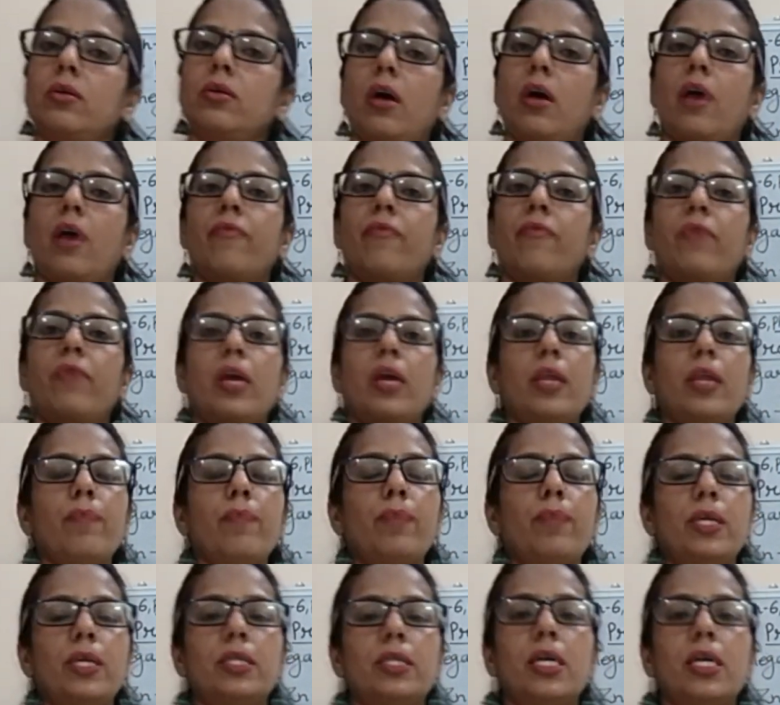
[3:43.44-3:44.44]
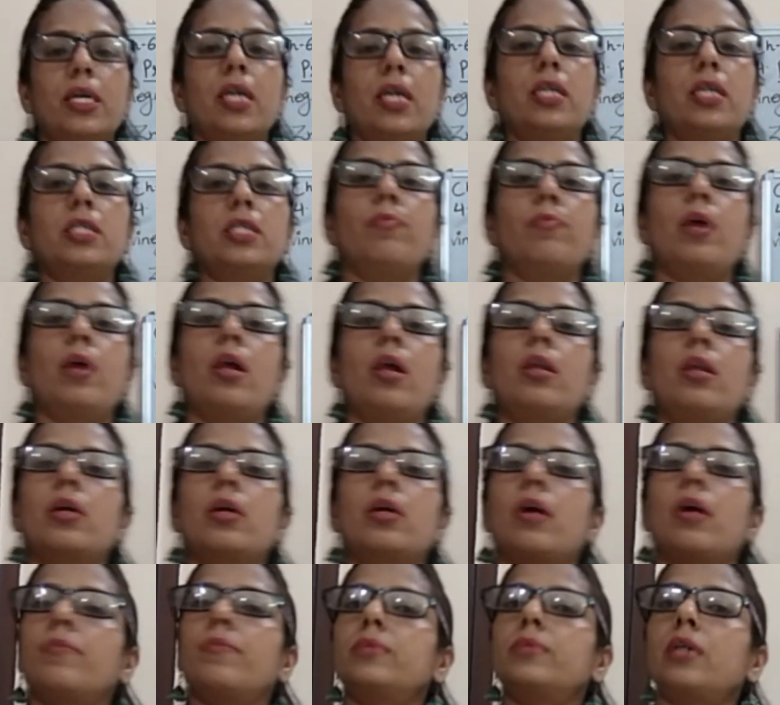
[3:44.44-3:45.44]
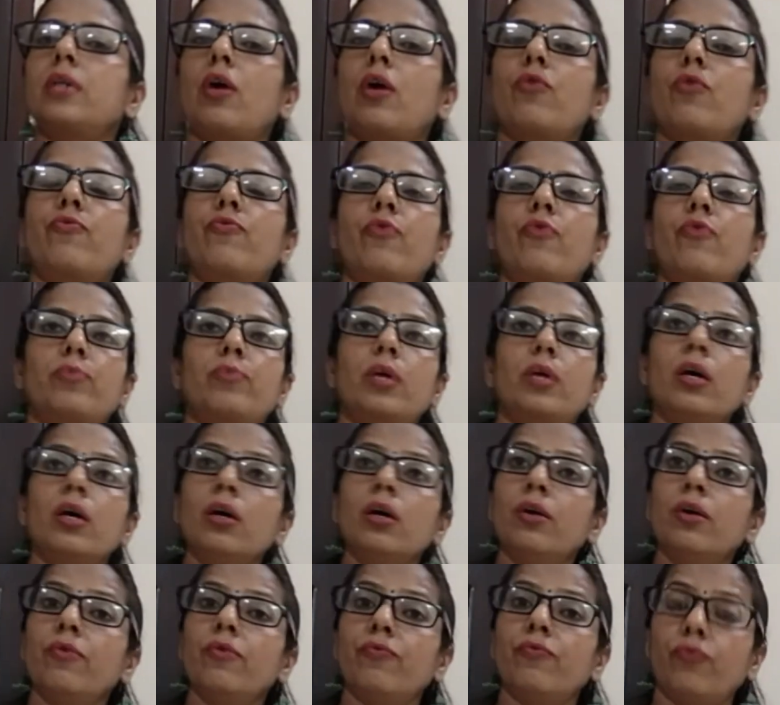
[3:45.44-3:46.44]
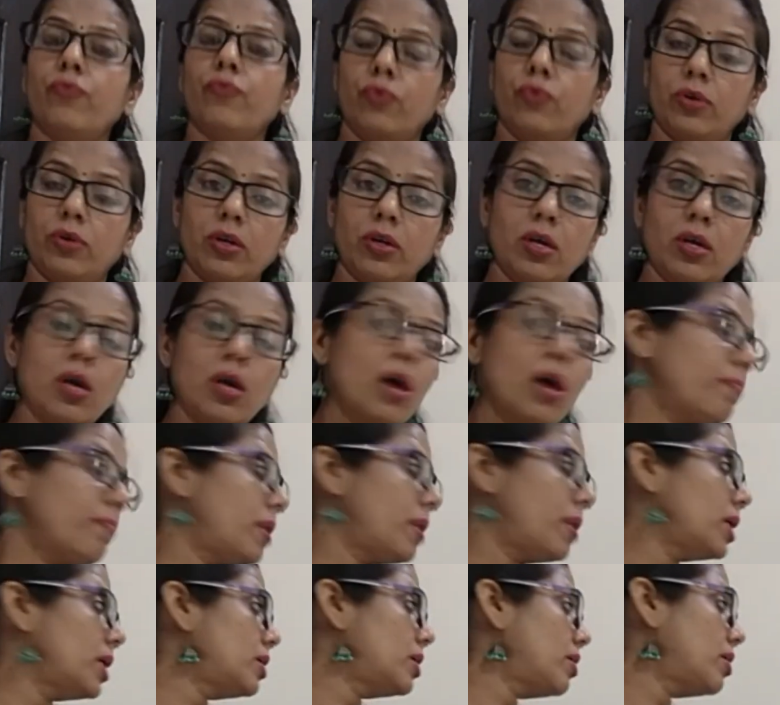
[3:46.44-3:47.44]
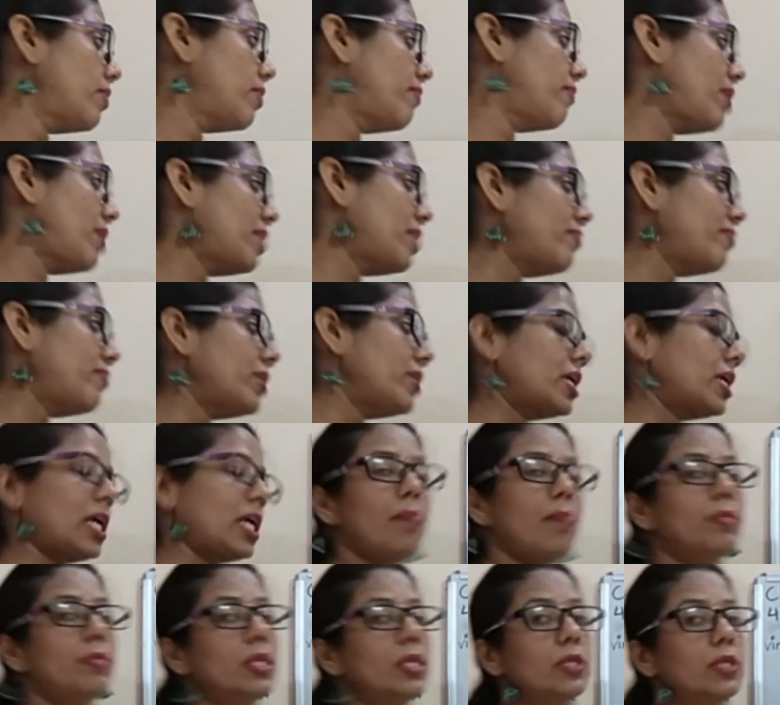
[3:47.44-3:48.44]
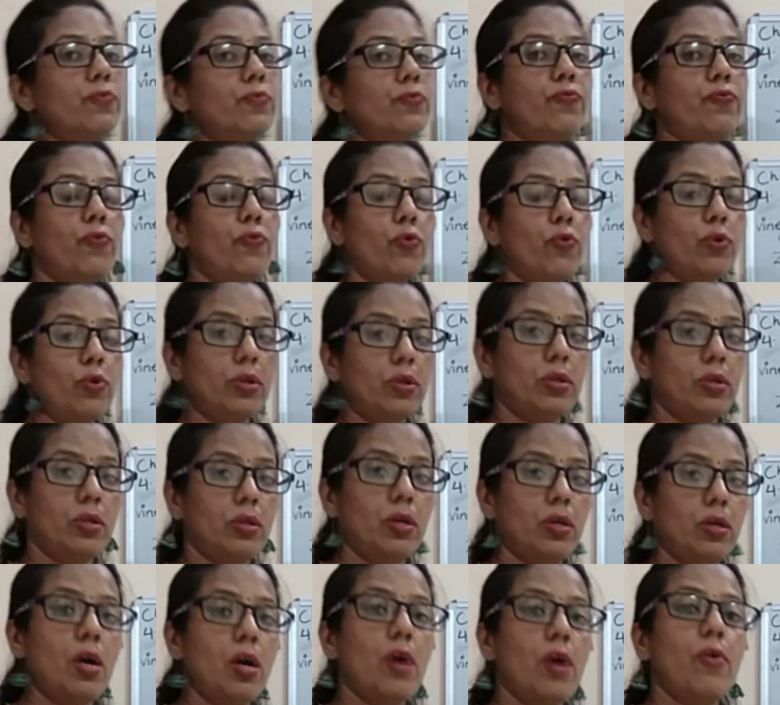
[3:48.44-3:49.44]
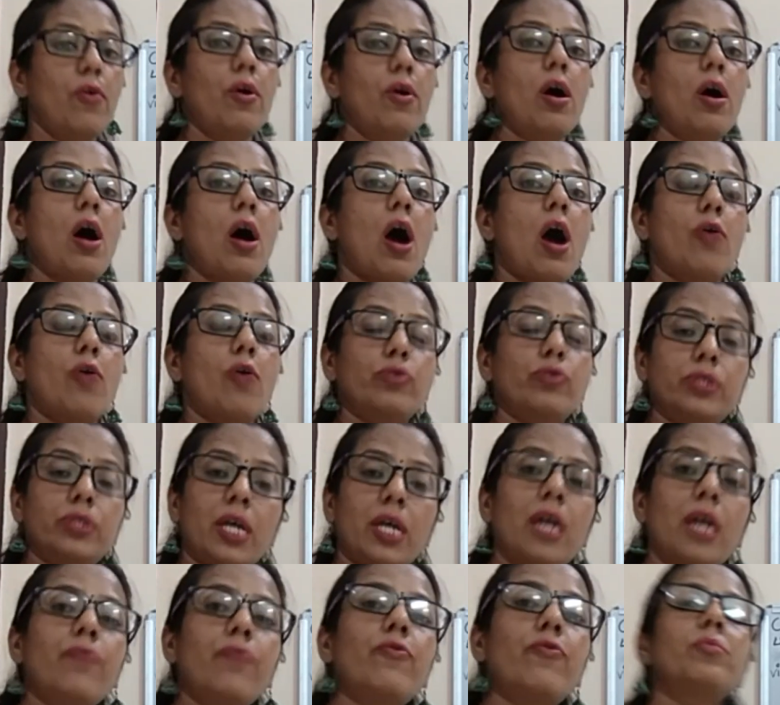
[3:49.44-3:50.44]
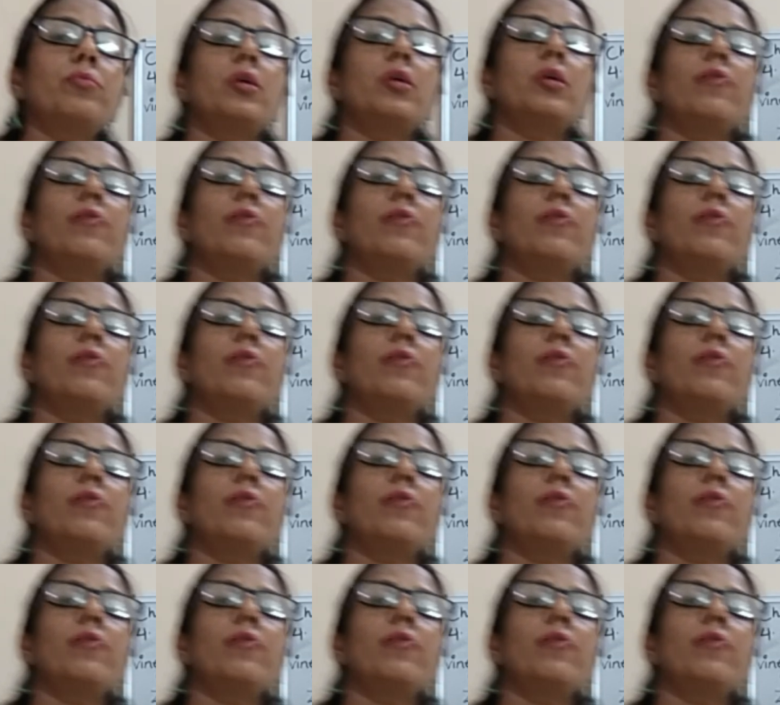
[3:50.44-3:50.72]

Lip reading: a very pleasant smell comes out from the food. But when we keep this food outside from the